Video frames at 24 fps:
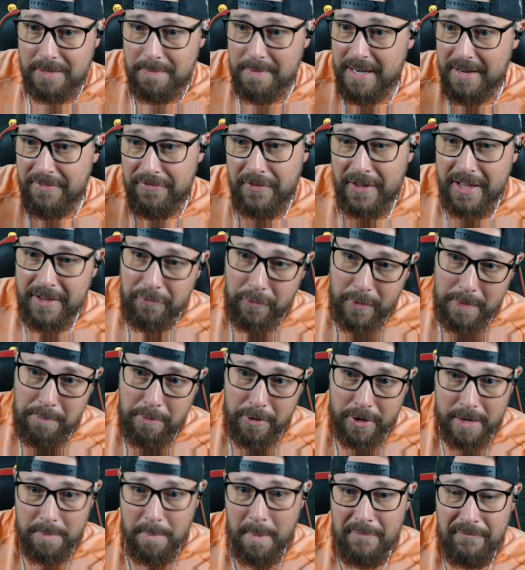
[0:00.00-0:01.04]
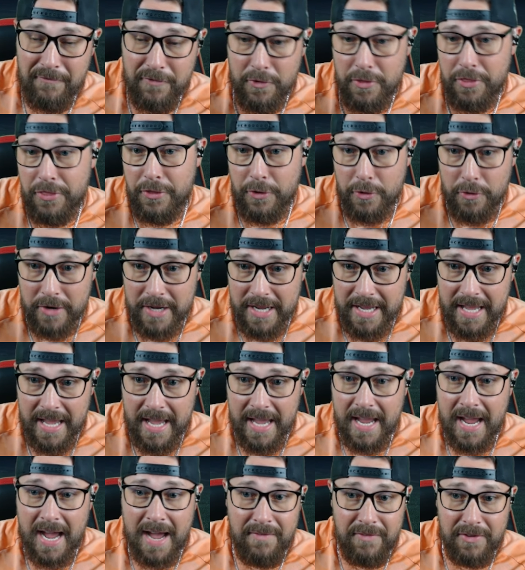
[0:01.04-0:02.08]
mean, if we put them up for
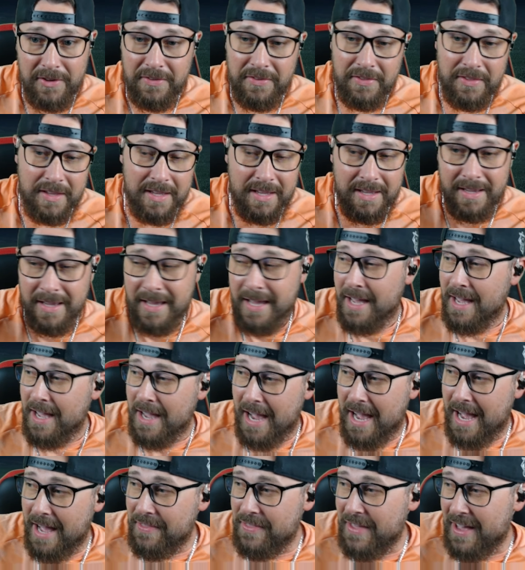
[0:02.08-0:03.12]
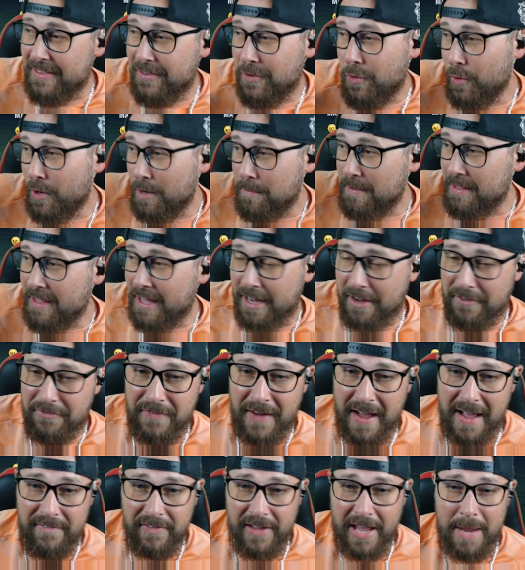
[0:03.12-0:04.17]
30K, obviously, that's going to be like a
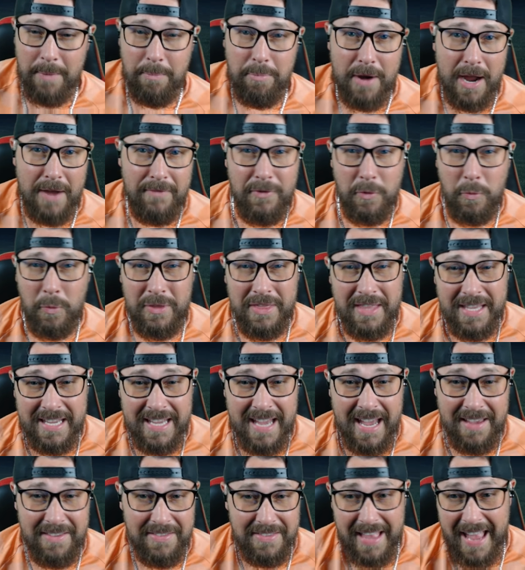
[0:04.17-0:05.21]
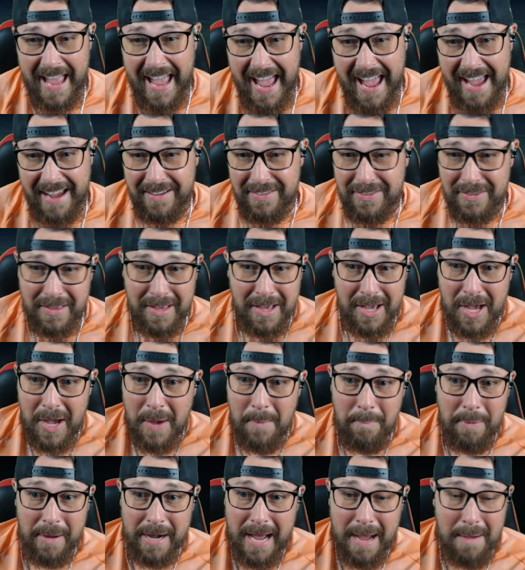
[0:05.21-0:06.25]
5K profit with EA's tax.
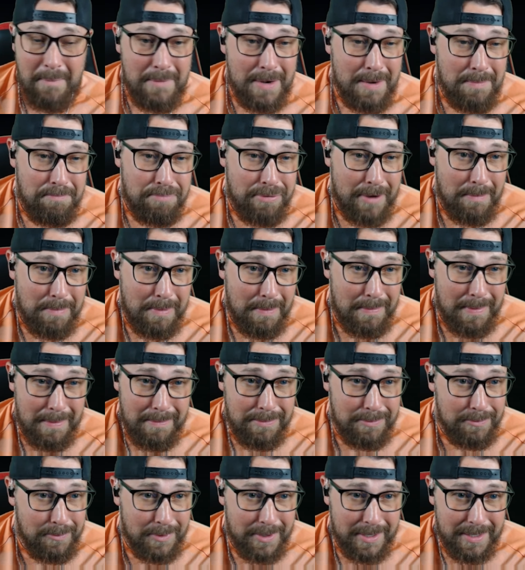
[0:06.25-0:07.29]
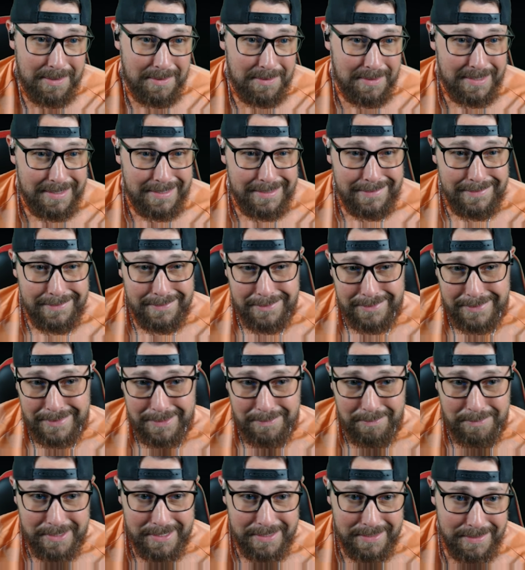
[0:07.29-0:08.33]
But I'm gonna probably, we're gonna
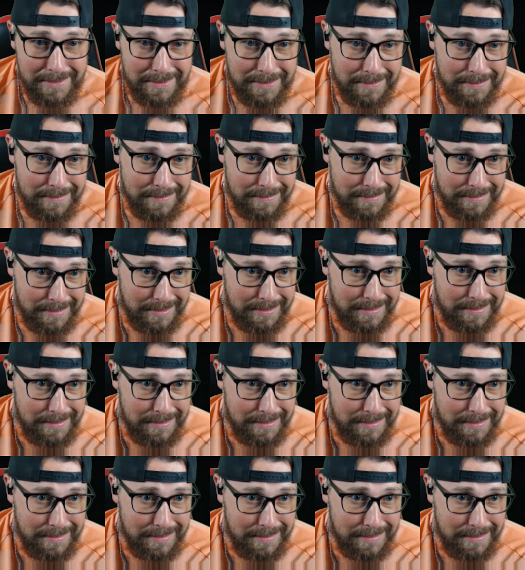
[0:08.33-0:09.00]
be a little,